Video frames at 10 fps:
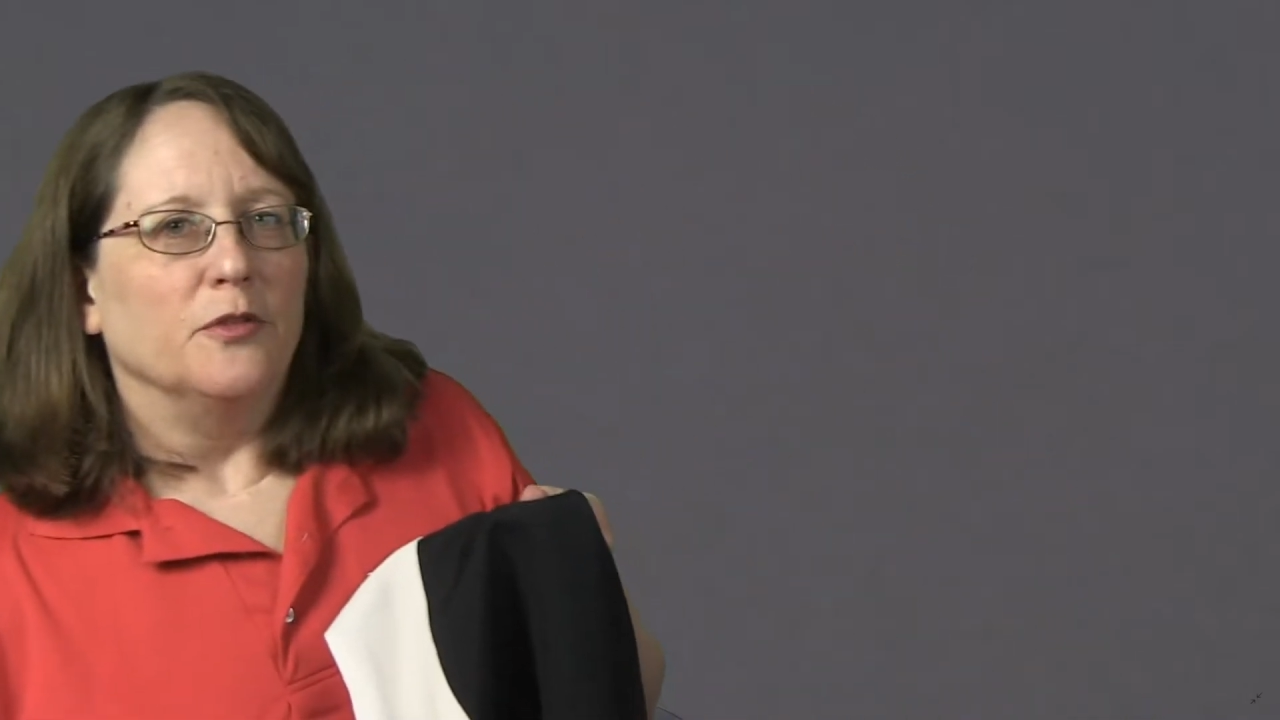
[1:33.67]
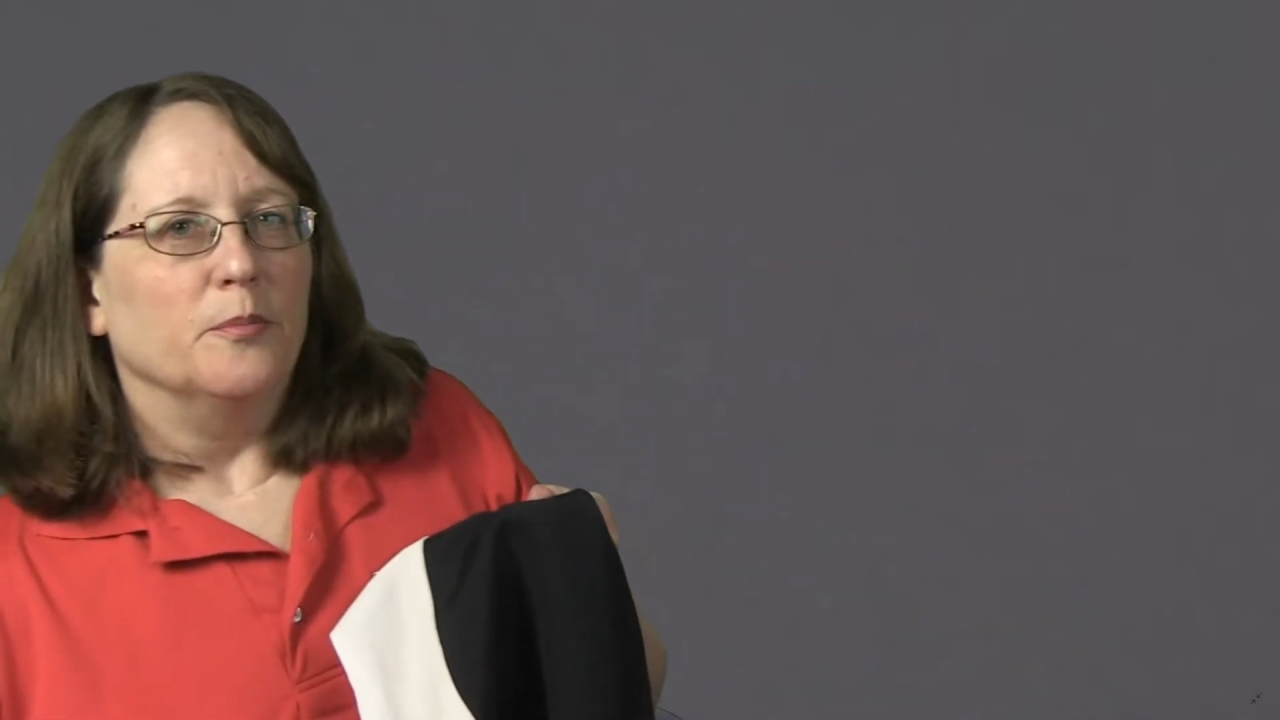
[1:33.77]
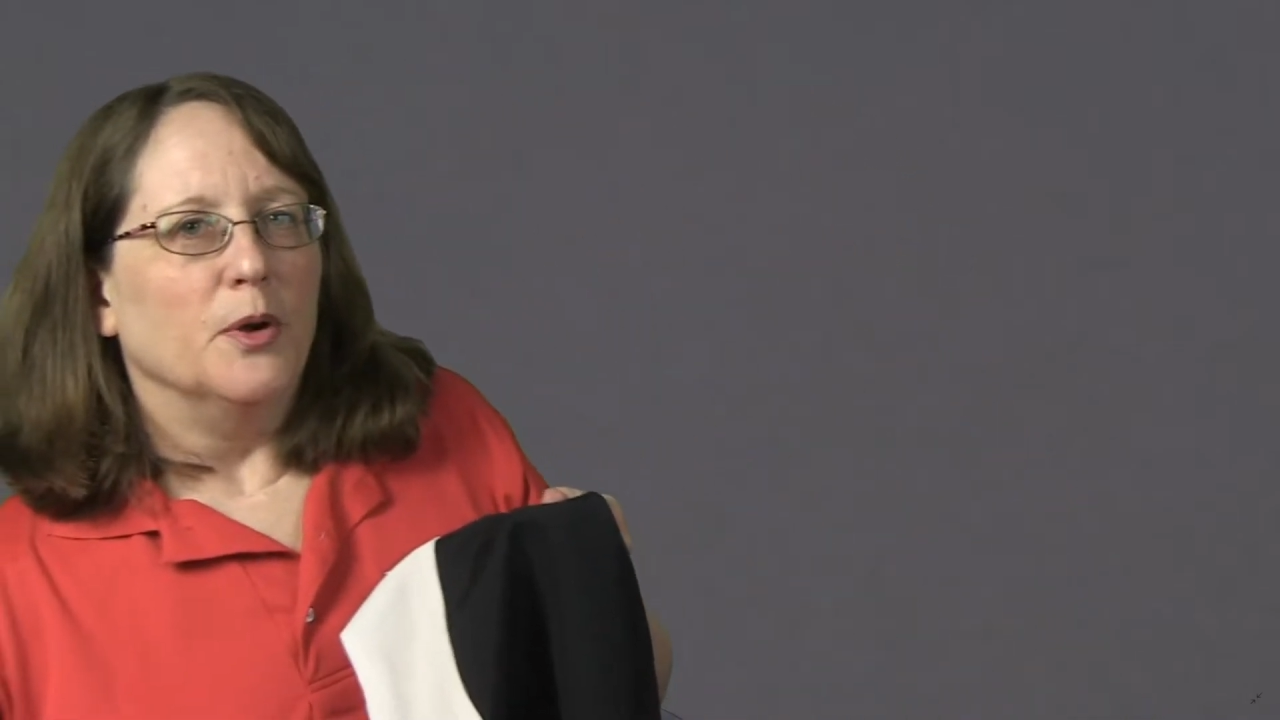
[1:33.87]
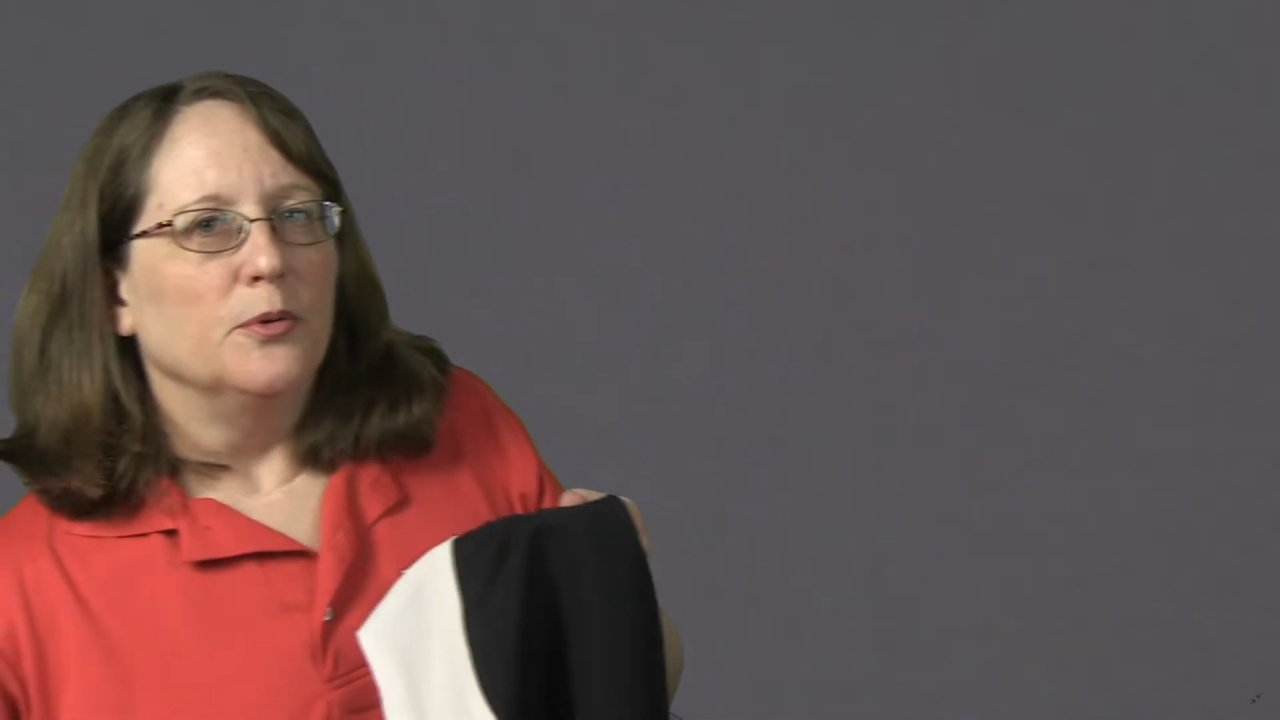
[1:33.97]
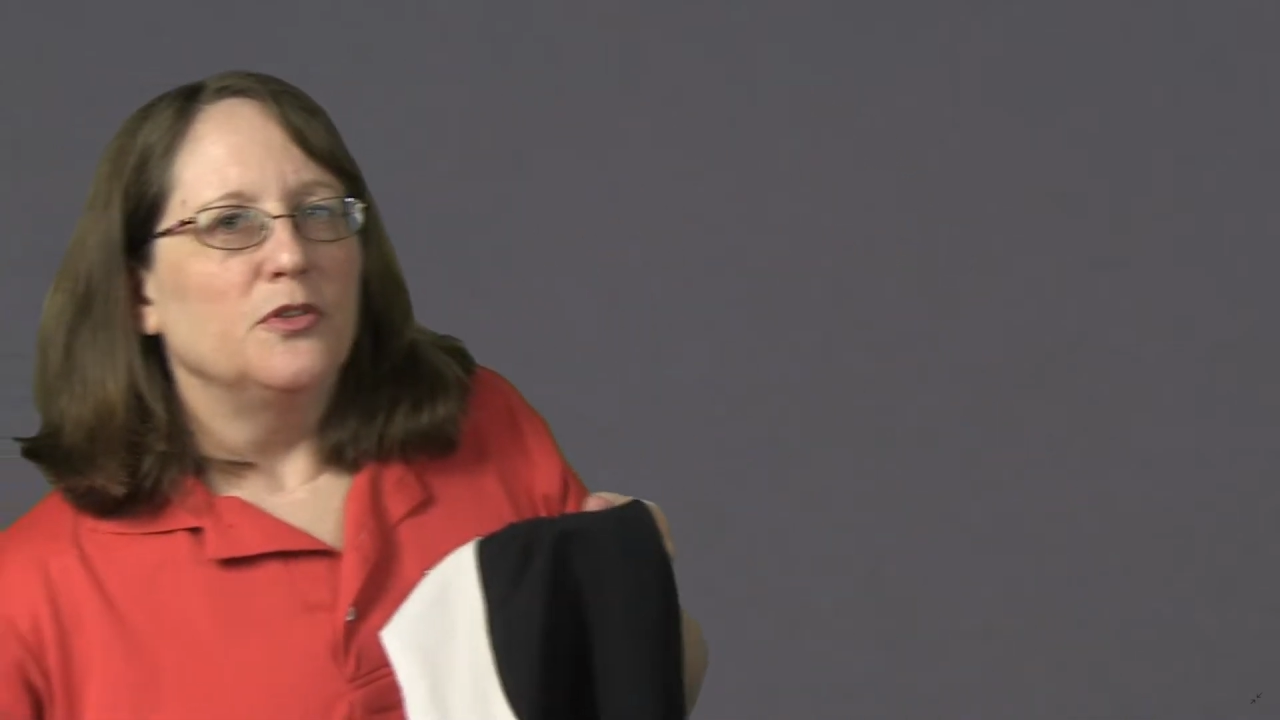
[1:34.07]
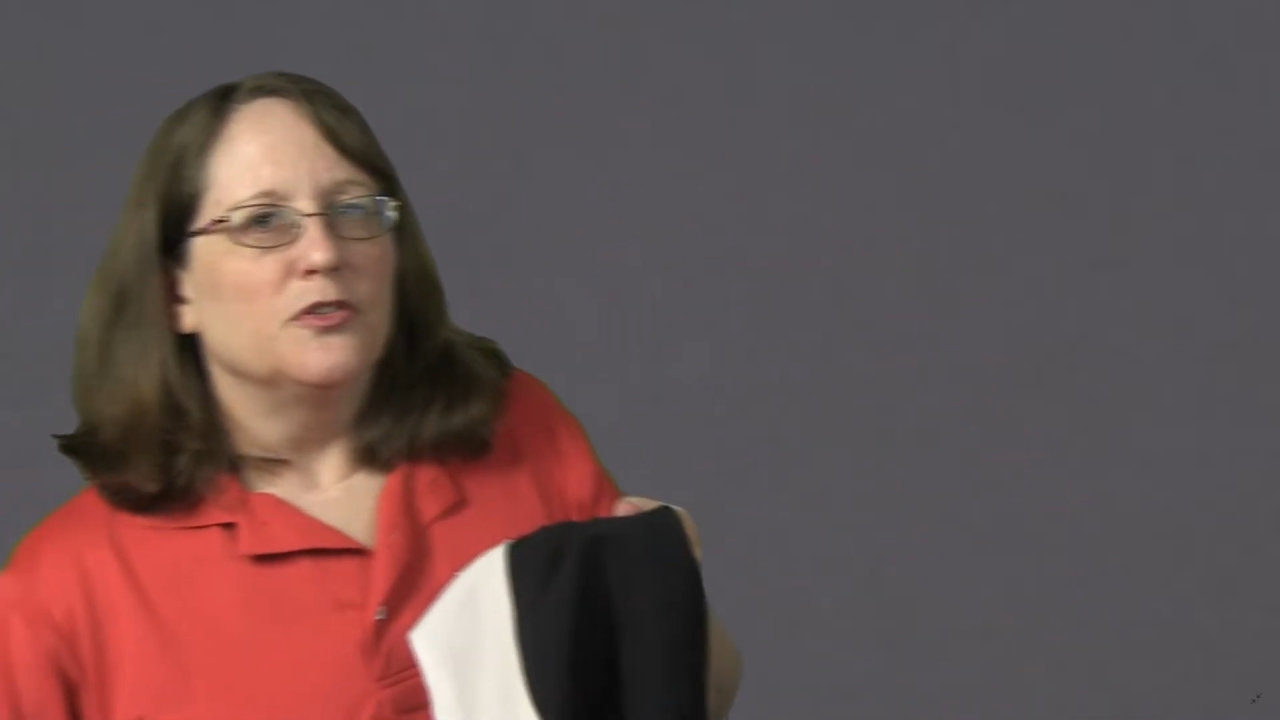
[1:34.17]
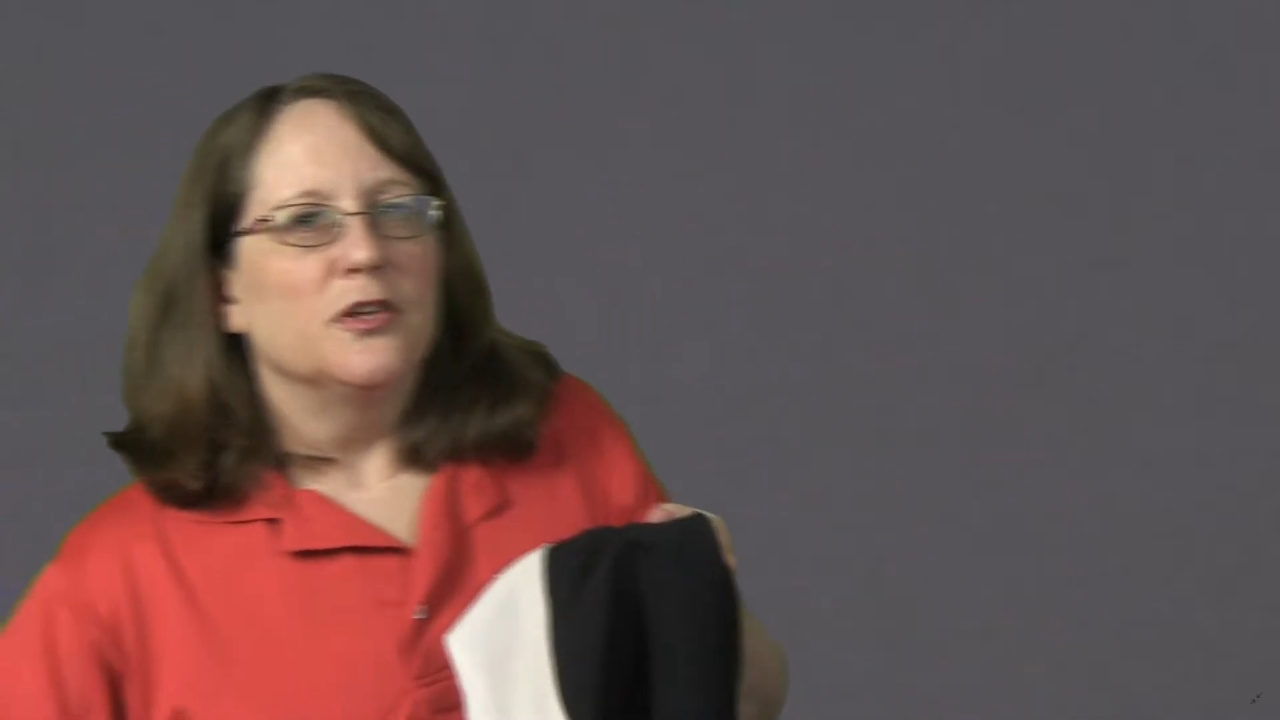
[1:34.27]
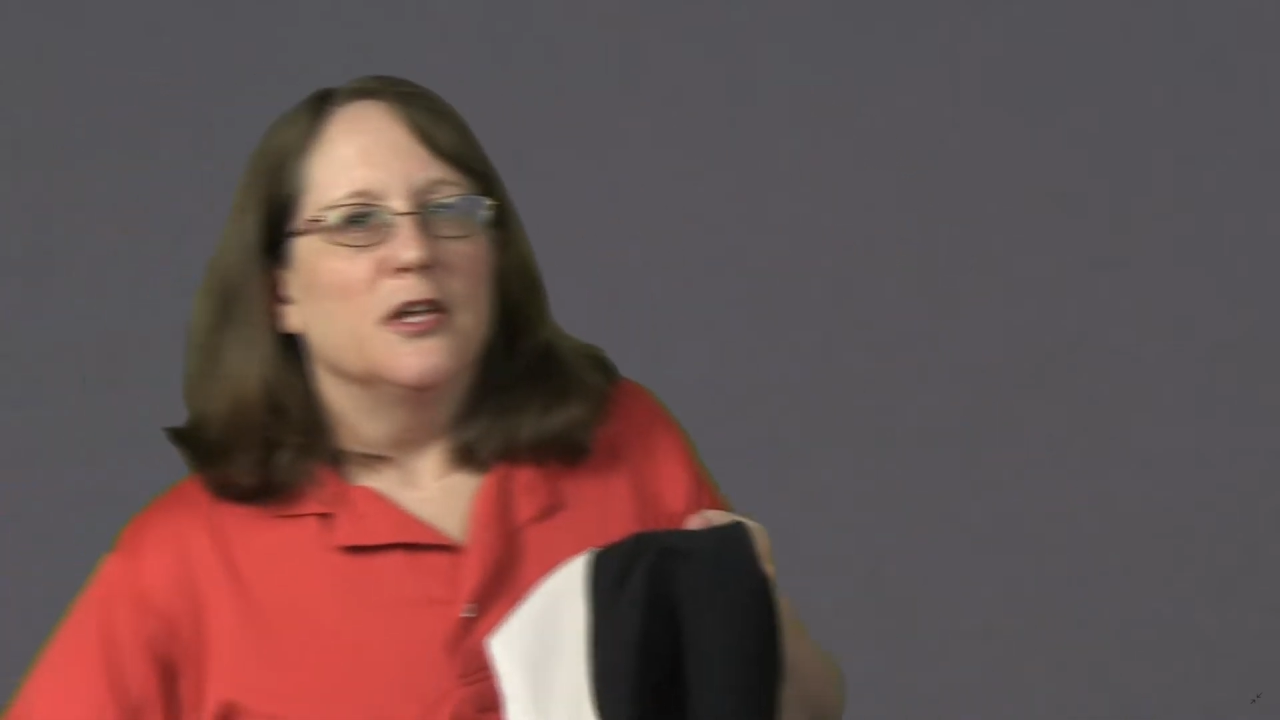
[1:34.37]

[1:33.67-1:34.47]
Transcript: most